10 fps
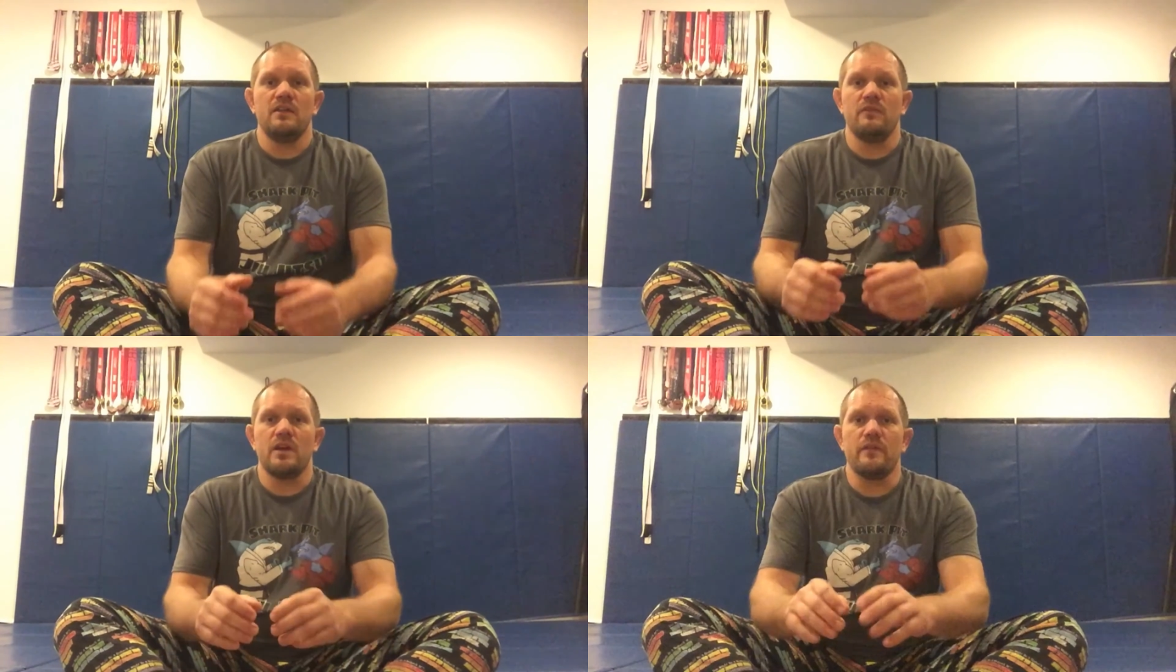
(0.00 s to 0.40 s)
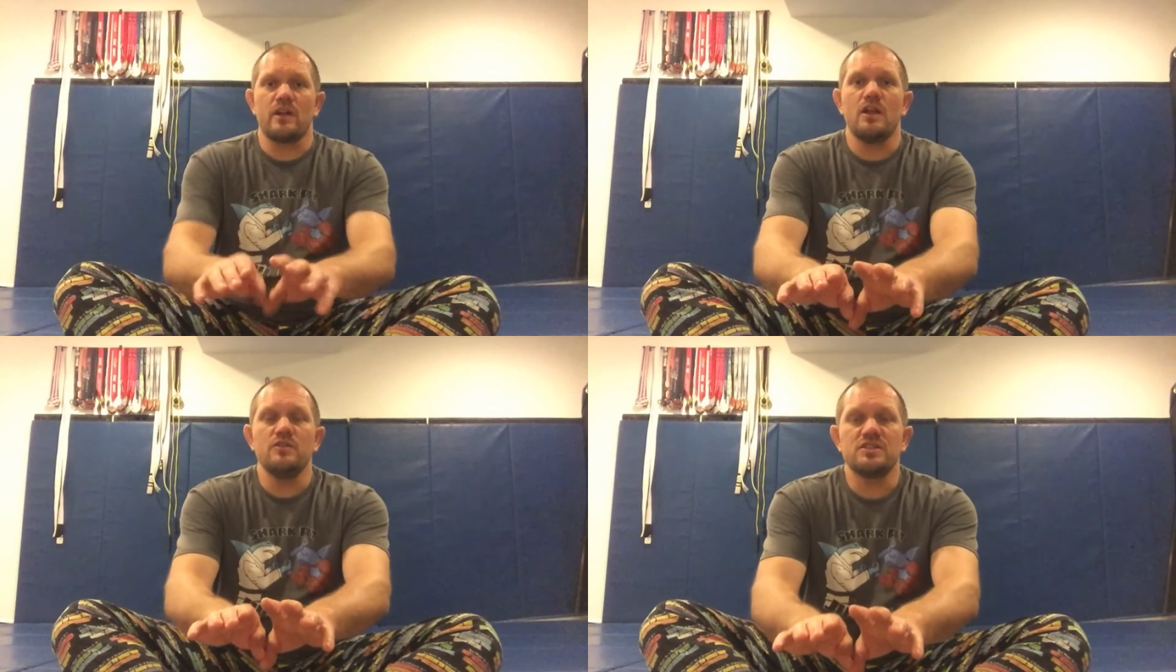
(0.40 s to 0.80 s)
Very, very
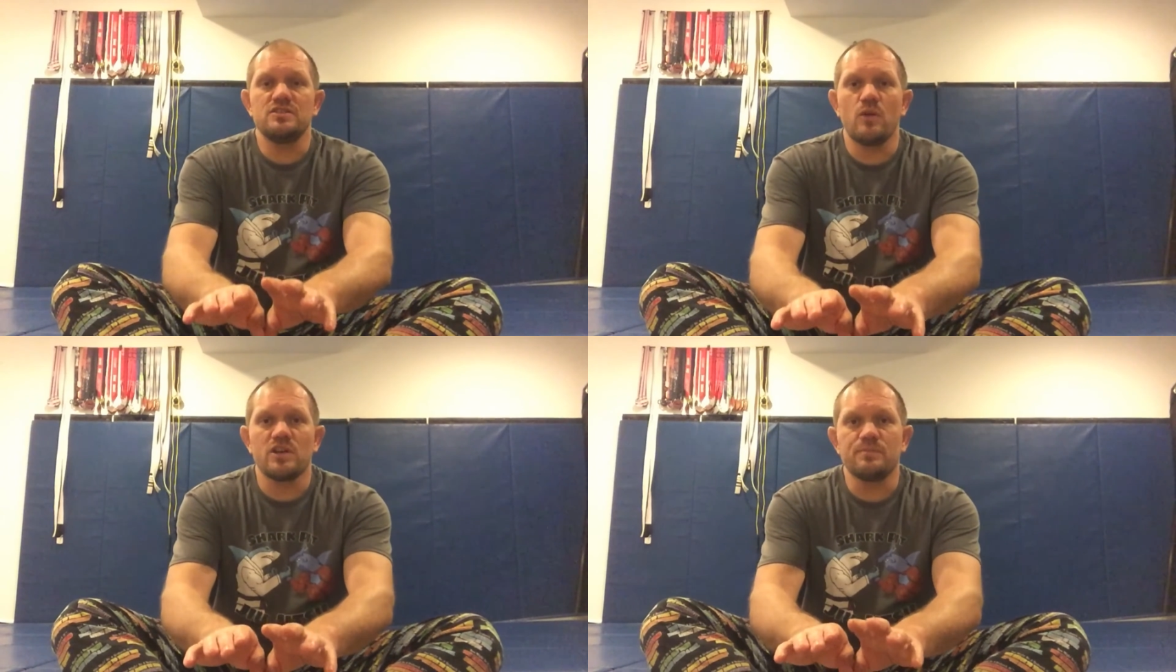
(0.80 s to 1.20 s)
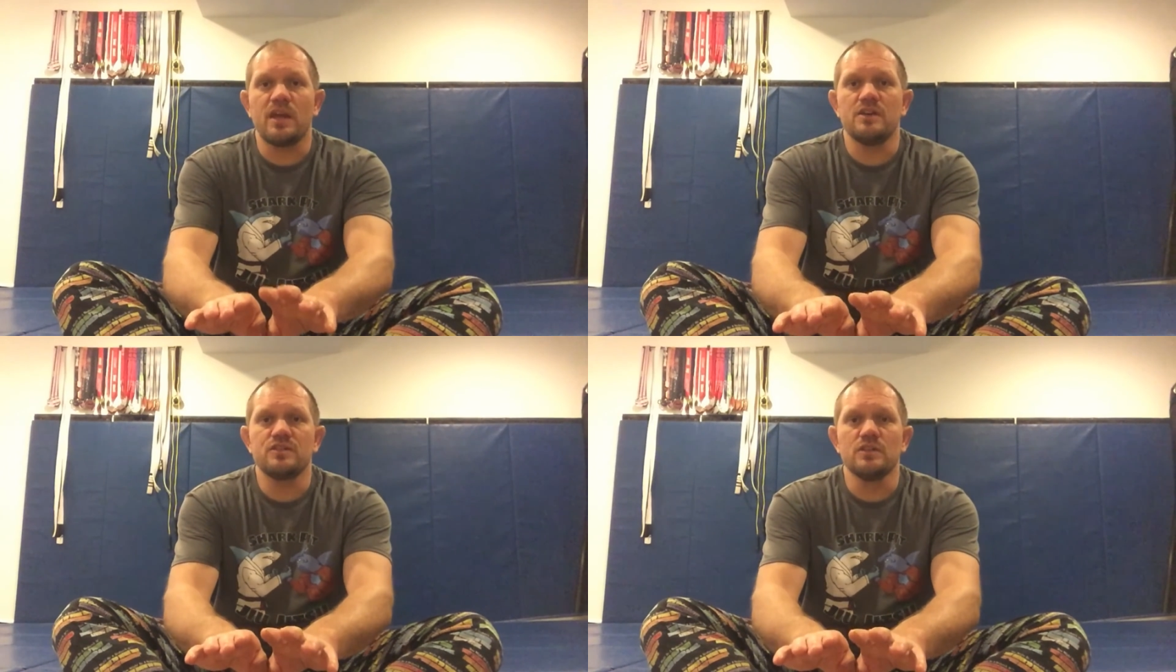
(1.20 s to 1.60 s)
close is yours
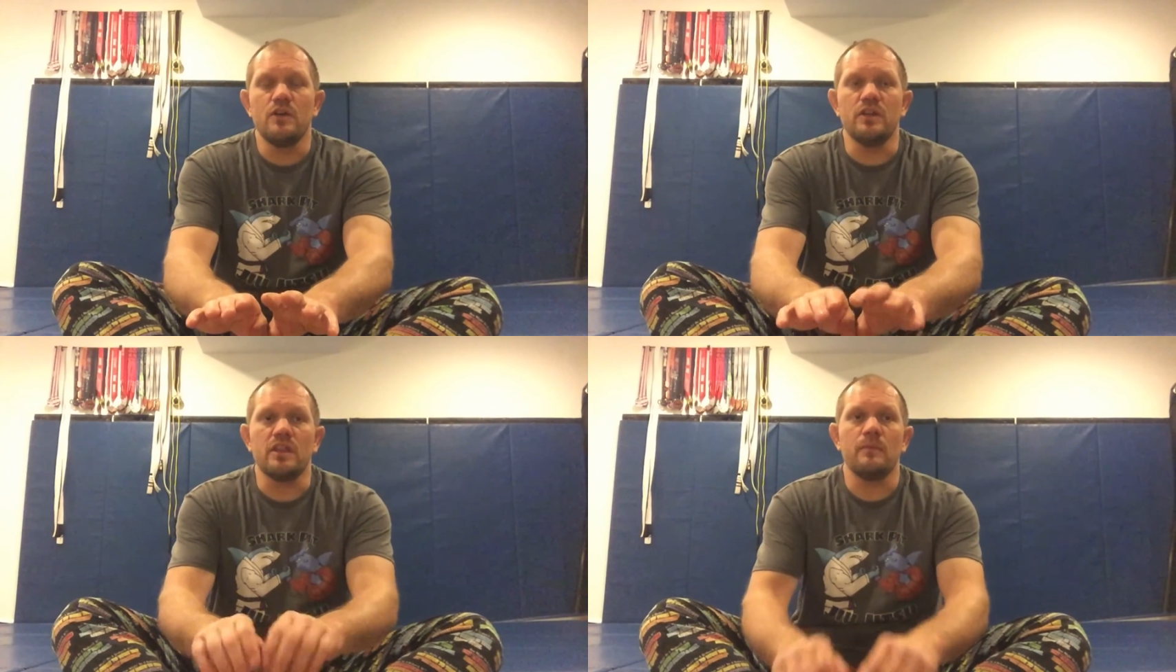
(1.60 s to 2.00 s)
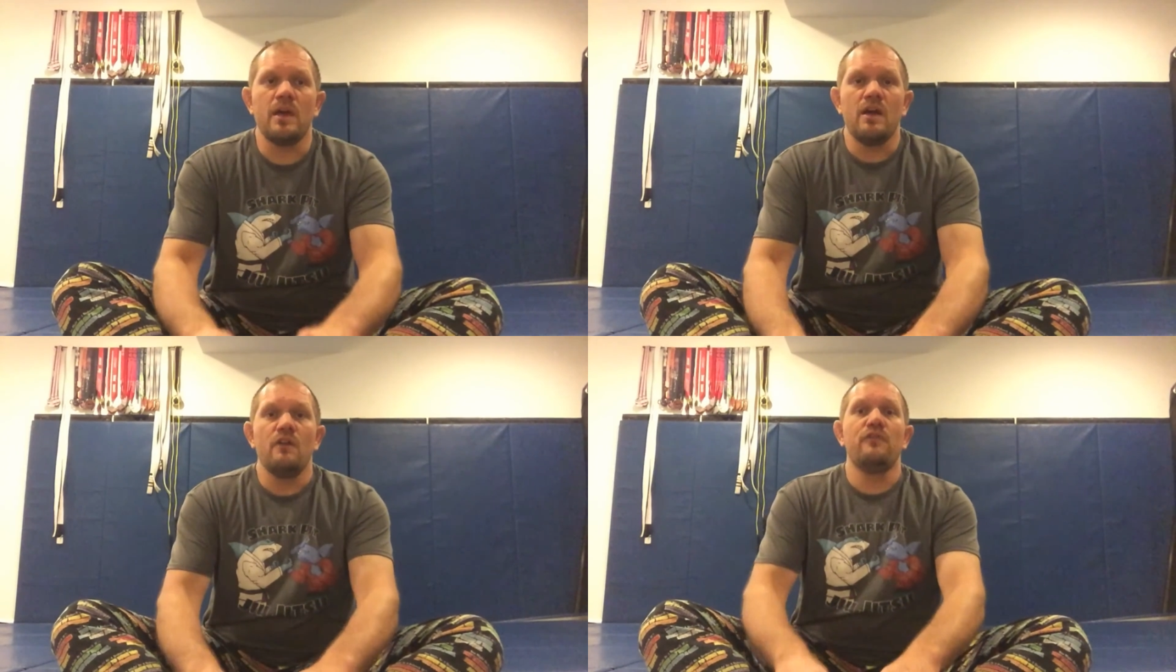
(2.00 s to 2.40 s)
because you're loading them.
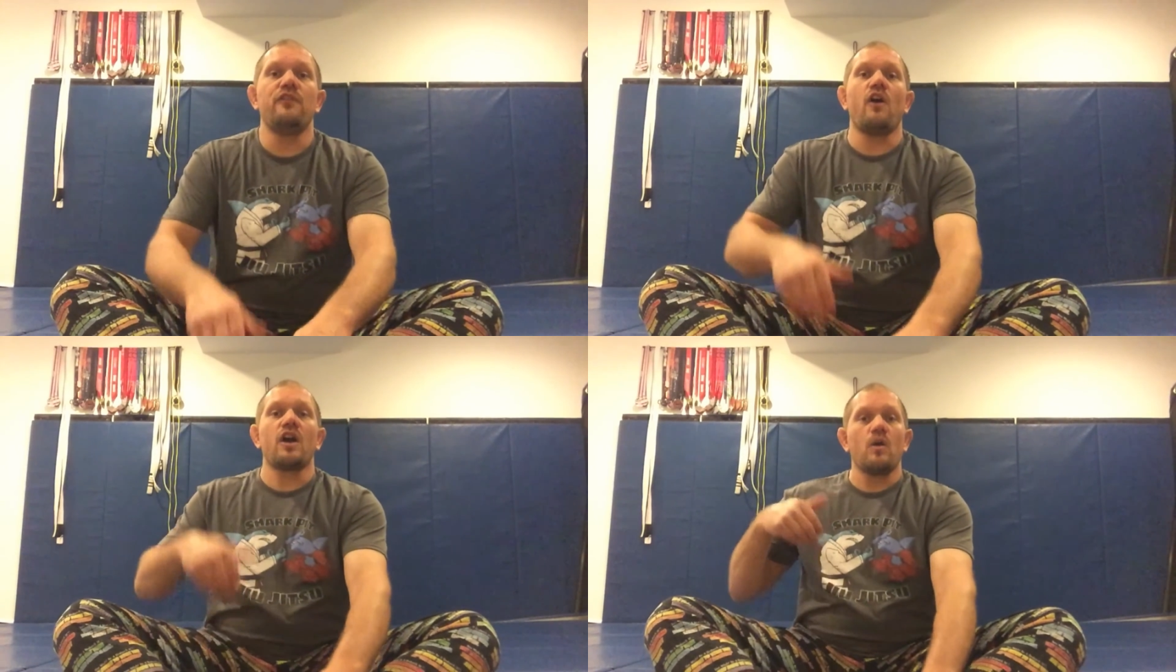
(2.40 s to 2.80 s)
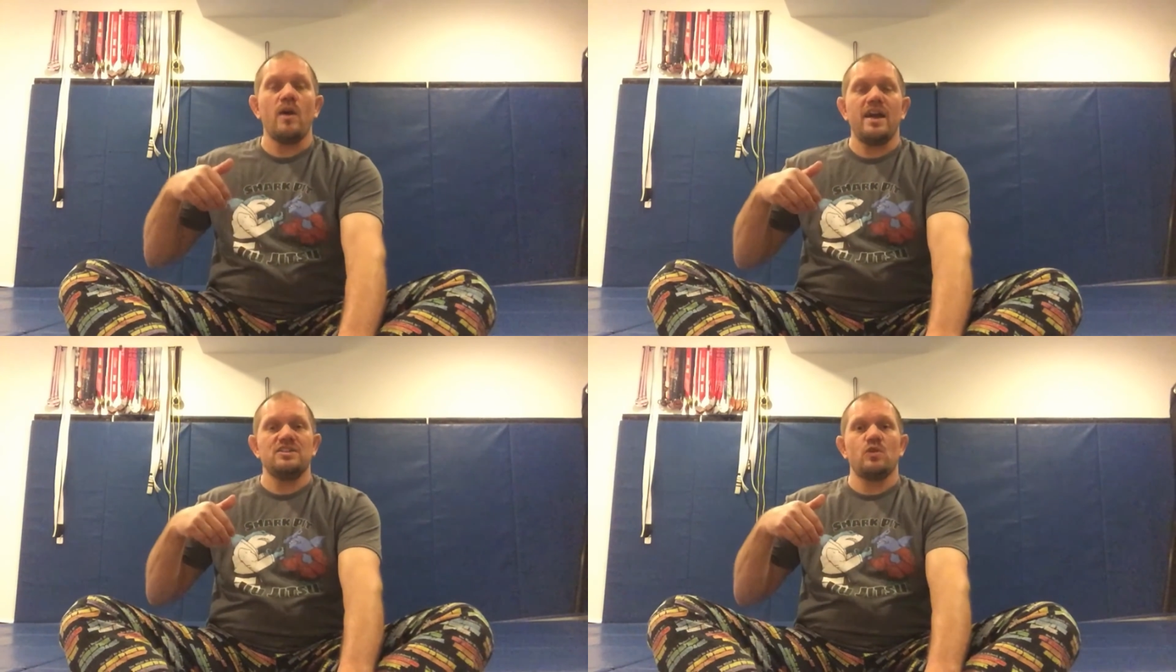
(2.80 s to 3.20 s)
Far
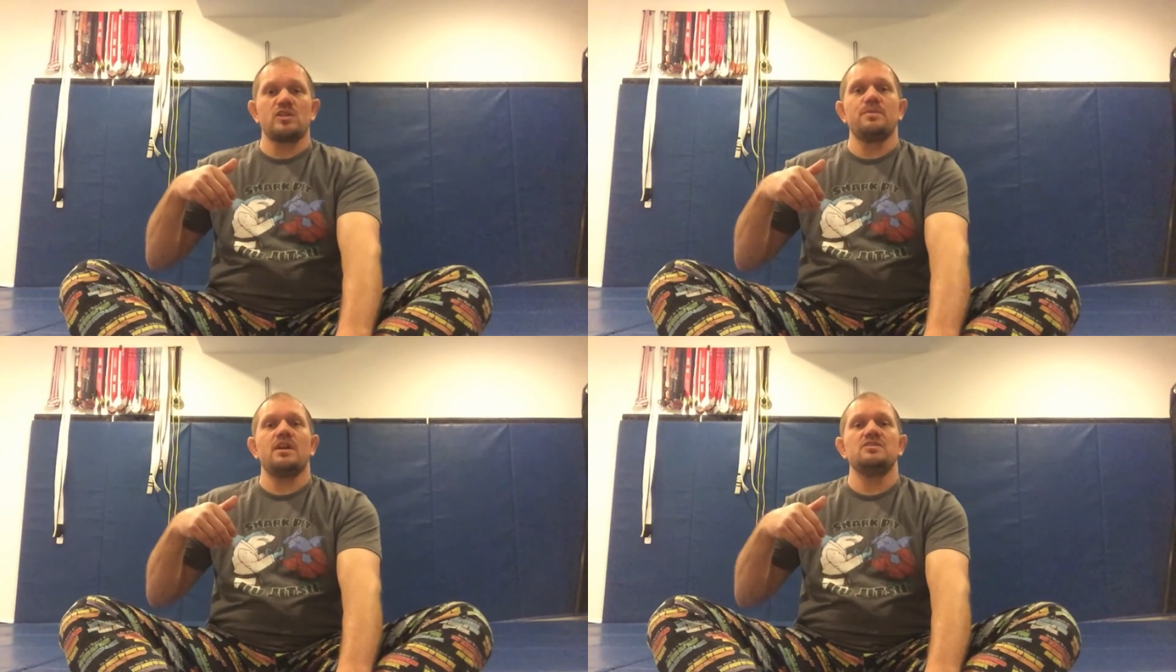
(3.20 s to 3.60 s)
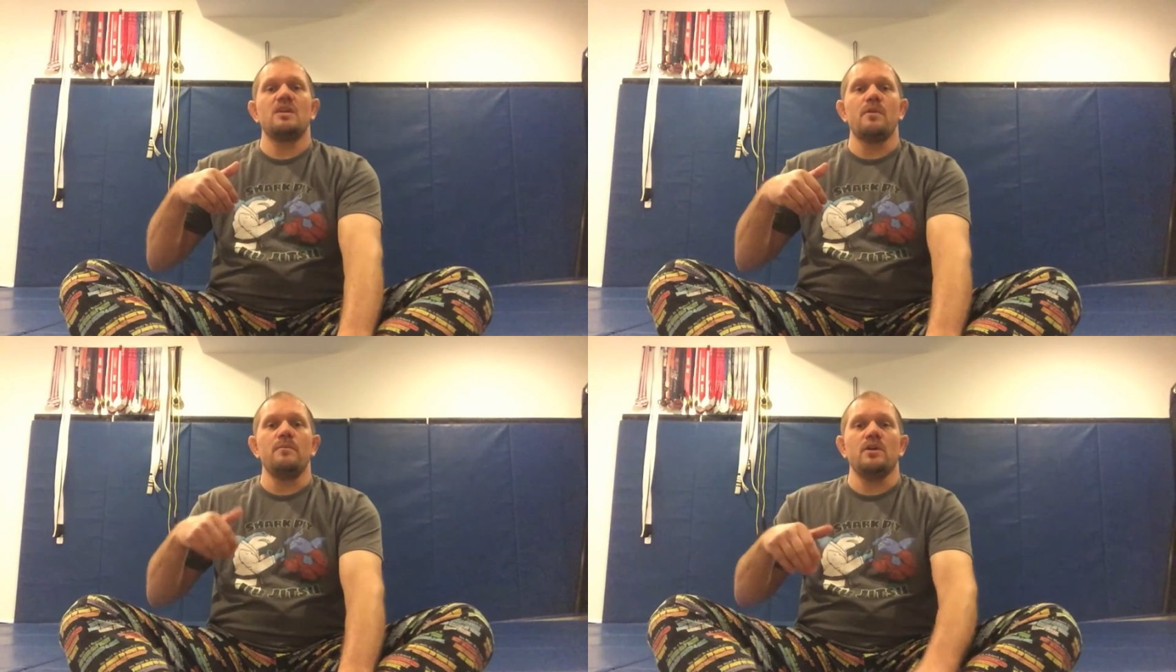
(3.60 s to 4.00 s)
away is yours because you
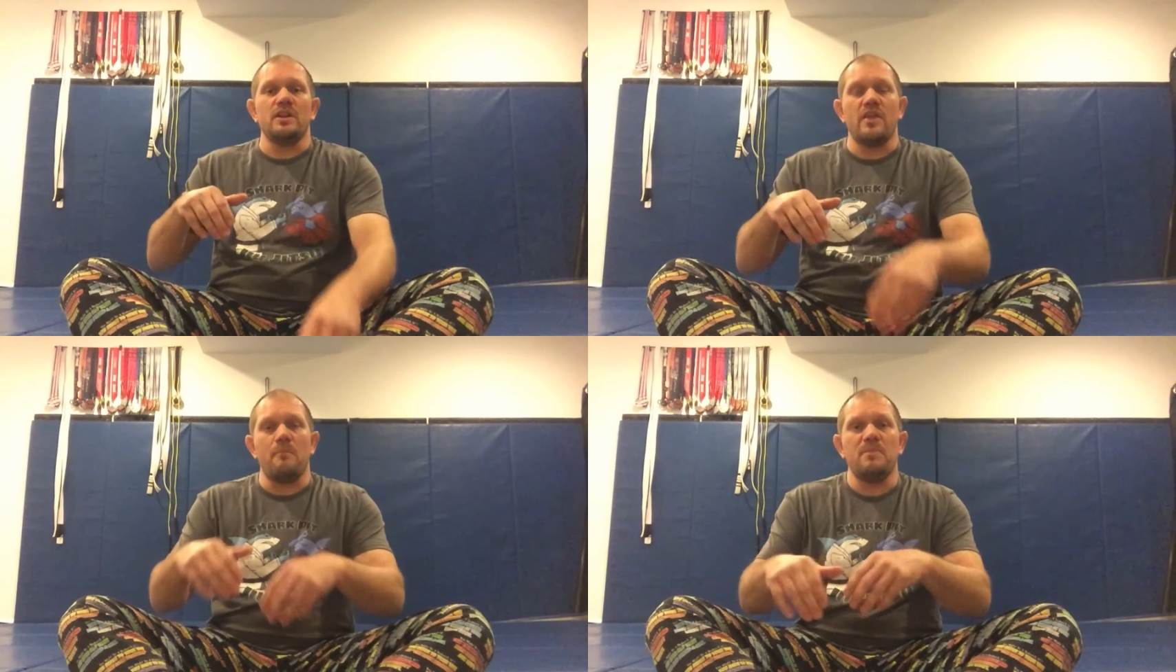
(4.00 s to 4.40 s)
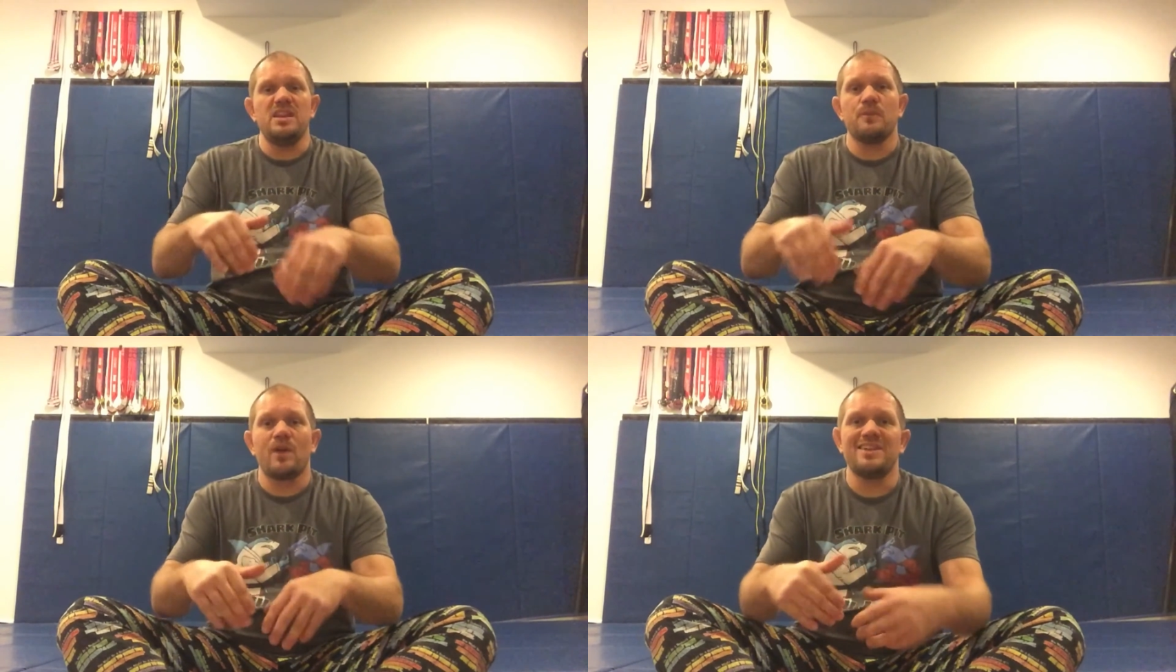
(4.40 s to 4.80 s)
have mobility. That
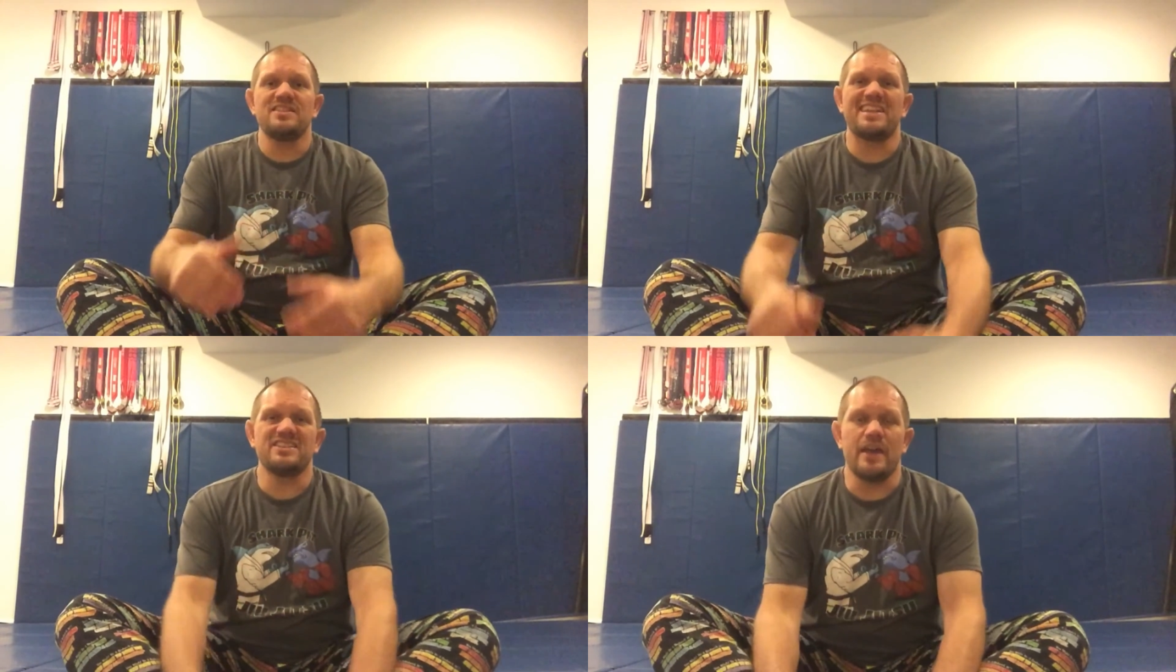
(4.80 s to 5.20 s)
medium range, that's